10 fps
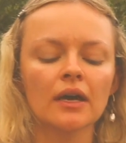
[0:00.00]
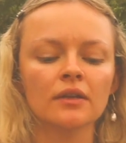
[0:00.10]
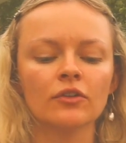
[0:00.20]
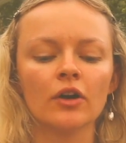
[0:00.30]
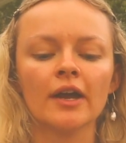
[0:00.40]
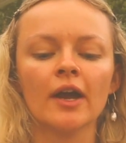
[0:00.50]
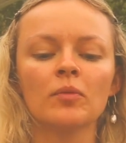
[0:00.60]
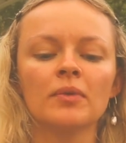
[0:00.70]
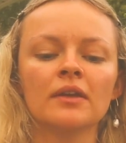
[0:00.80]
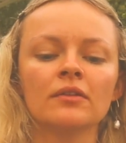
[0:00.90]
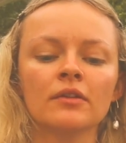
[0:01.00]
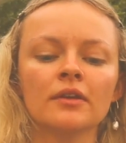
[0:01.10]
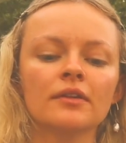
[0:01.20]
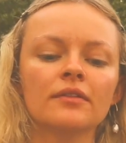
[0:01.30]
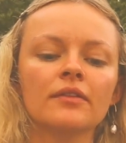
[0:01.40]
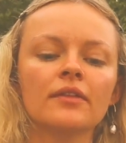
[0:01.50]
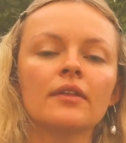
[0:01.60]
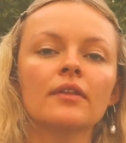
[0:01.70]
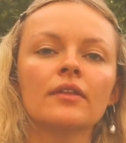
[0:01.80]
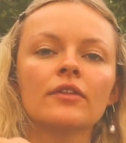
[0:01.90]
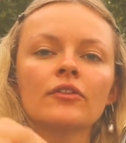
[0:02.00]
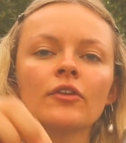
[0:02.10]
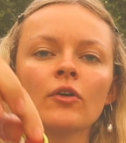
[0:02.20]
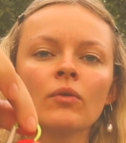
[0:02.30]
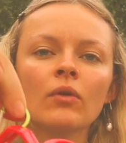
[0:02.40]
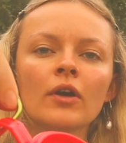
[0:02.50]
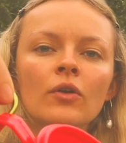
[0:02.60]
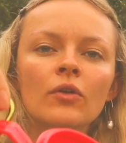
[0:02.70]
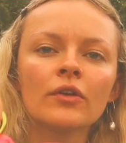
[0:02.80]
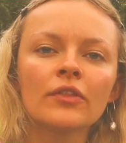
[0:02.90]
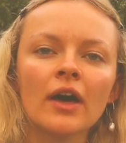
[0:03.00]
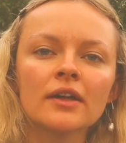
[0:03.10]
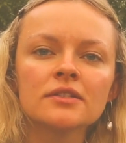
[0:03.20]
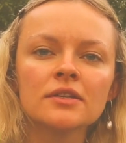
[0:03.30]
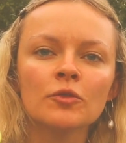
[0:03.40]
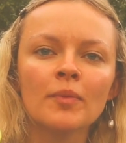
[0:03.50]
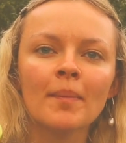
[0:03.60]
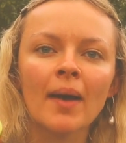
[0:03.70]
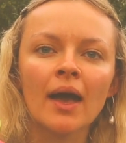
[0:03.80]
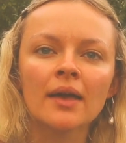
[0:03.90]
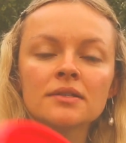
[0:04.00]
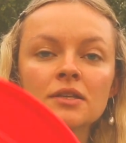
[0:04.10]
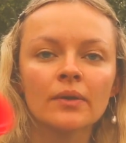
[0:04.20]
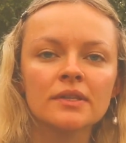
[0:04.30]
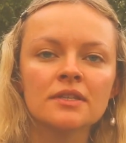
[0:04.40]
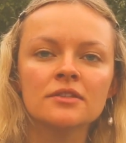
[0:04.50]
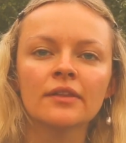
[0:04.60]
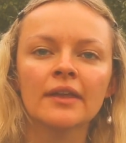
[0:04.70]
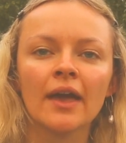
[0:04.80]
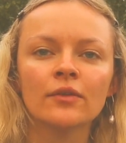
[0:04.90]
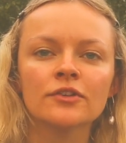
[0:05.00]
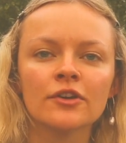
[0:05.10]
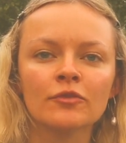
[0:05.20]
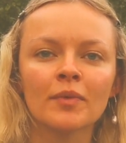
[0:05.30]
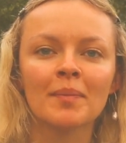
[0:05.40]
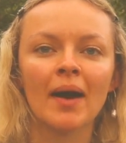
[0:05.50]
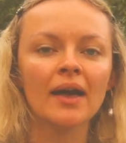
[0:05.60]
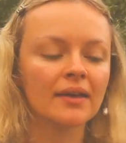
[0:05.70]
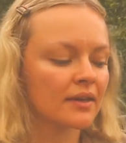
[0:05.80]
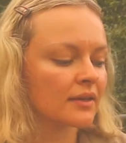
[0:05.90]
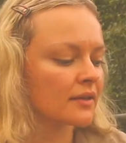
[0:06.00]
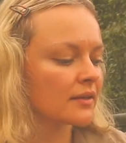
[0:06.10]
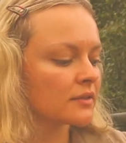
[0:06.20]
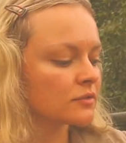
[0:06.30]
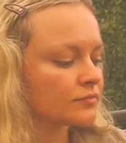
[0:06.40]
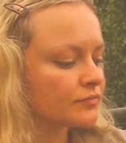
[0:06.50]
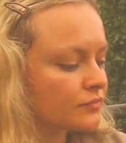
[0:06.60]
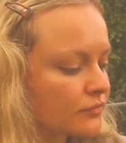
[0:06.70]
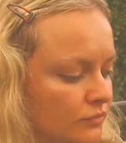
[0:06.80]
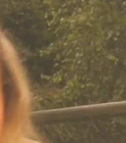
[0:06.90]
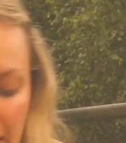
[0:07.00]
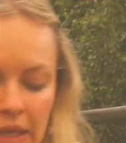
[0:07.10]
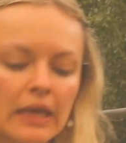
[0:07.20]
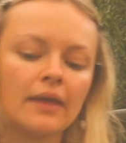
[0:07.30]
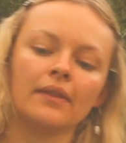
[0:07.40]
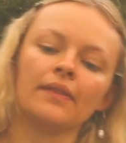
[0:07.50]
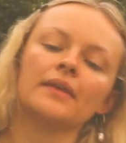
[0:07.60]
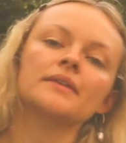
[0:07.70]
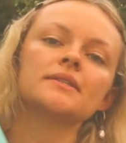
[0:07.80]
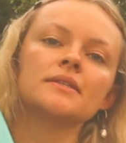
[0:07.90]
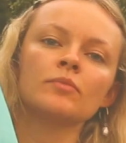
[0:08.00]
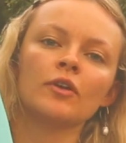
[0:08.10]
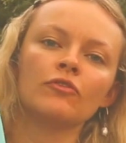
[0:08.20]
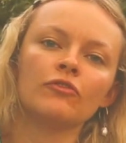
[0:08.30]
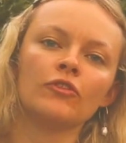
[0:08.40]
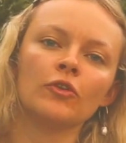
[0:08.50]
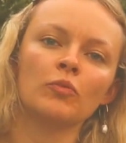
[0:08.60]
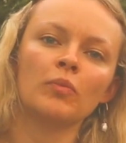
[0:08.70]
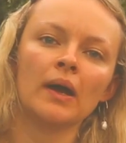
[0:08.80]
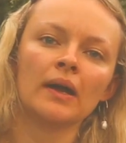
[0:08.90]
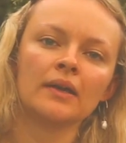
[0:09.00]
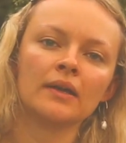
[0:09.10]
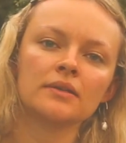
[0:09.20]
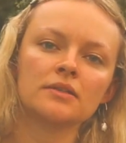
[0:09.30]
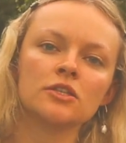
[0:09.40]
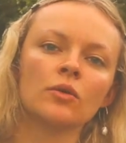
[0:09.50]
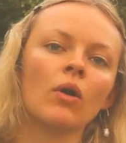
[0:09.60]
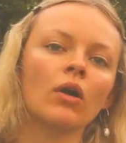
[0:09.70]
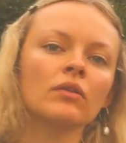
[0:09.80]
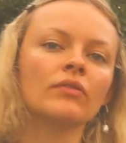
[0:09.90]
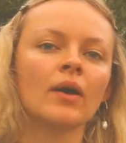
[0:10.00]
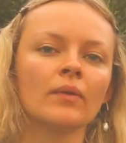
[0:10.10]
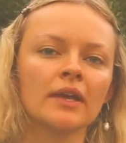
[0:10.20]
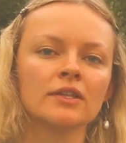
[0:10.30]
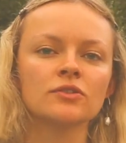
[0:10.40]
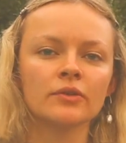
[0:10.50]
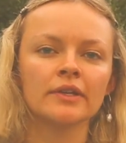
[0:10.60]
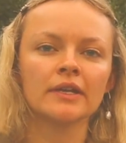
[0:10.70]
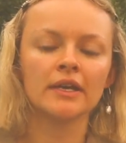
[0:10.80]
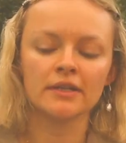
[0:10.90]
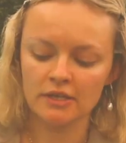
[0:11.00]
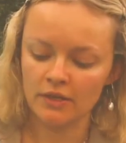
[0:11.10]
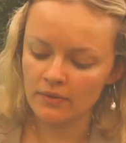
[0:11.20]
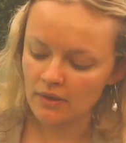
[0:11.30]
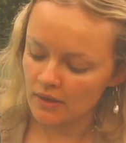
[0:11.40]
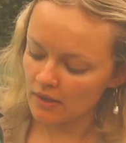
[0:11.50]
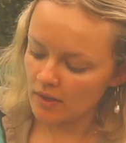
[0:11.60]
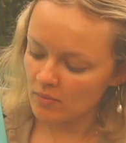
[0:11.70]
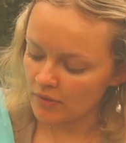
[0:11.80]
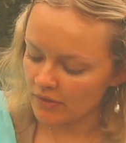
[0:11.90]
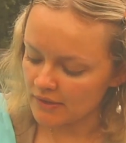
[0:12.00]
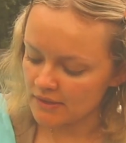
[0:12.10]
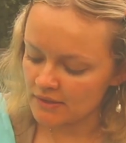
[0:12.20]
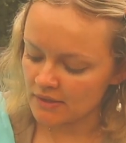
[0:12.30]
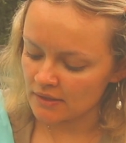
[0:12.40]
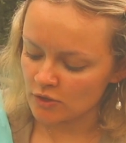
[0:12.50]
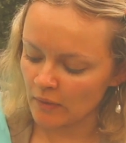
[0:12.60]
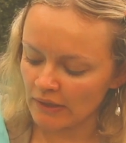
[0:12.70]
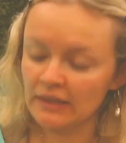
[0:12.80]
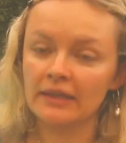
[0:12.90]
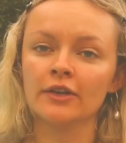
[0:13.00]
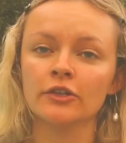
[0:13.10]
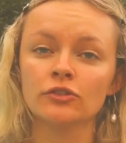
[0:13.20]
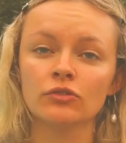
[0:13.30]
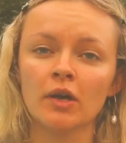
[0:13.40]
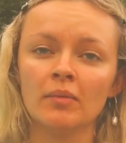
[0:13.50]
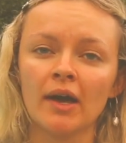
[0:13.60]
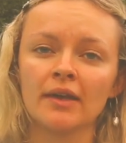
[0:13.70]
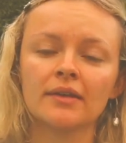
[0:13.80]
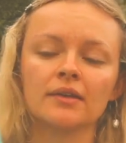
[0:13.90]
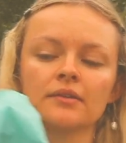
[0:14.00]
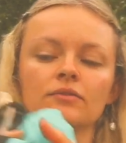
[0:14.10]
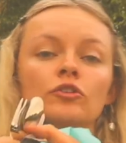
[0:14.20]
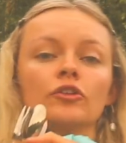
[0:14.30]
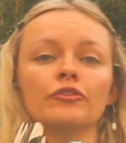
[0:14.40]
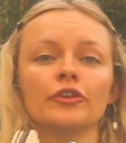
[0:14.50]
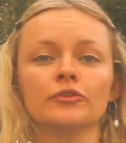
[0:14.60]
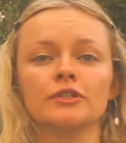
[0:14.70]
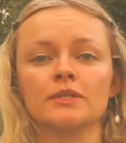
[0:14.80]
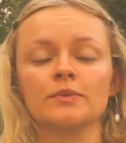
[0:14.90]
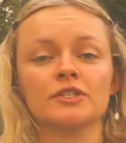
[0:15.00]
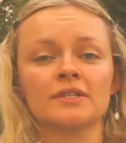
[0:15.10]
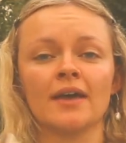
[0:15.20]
and I've got Caribbean on it. So I hook that to my bag so it sits on the outside of my pack. And then this is my food bag. So all of that will get stored in here too. But this is a 20-litre dry bag full of food, which is